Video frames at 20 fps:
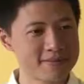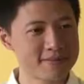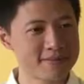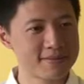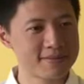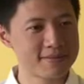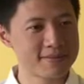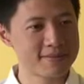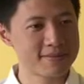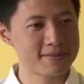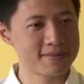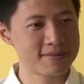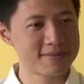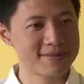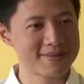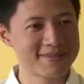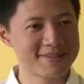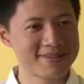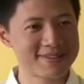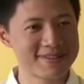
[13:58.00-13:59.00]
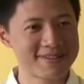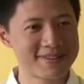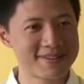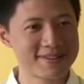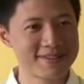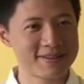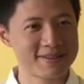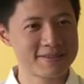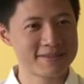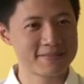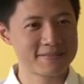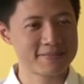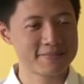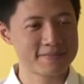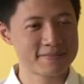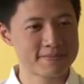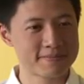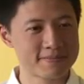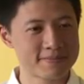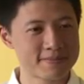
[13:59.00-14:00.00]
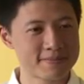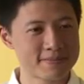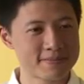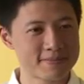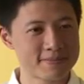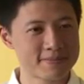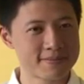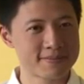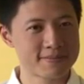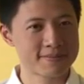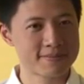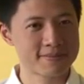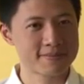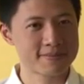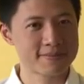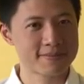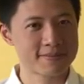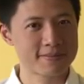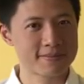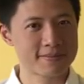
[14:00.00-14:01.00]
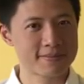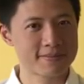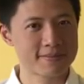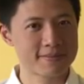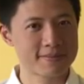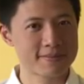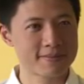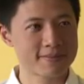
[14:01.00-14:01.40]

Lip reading: (not speaking)